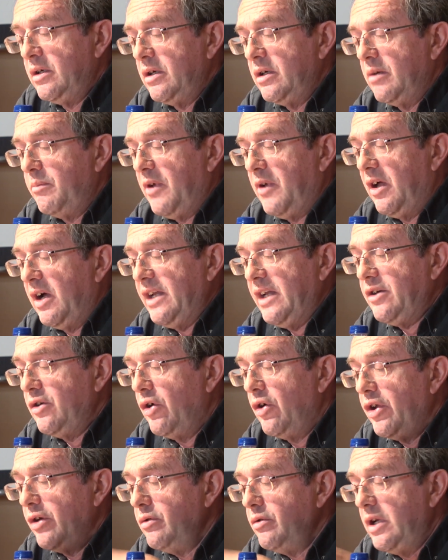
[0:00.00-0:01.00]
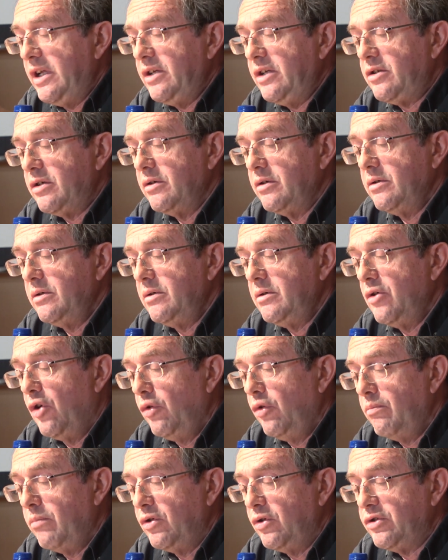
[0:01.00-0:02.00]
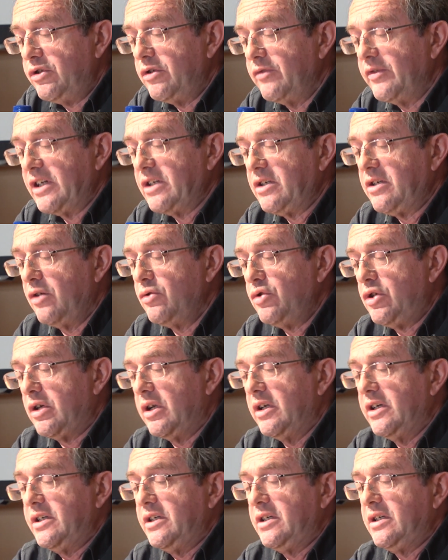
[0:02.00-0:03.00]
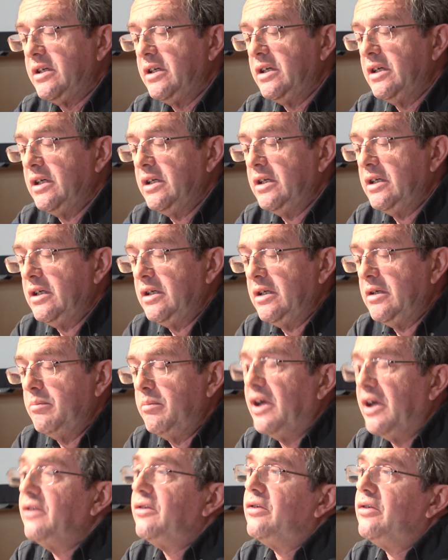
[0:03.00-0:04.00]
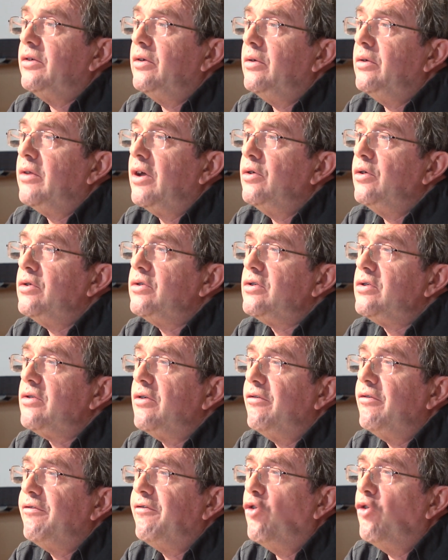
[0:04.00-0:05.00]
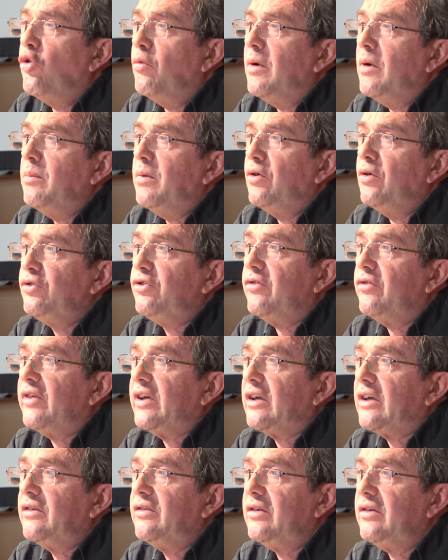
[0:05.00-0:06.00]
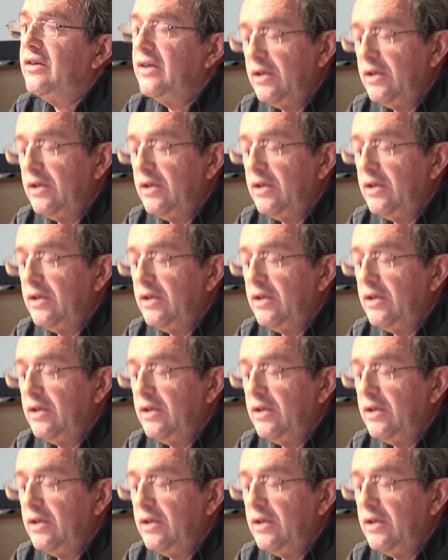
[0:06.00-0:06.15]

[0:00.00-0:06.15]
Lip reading: applied not only to non-Bolshevik socialists, but to those former Bolsheviks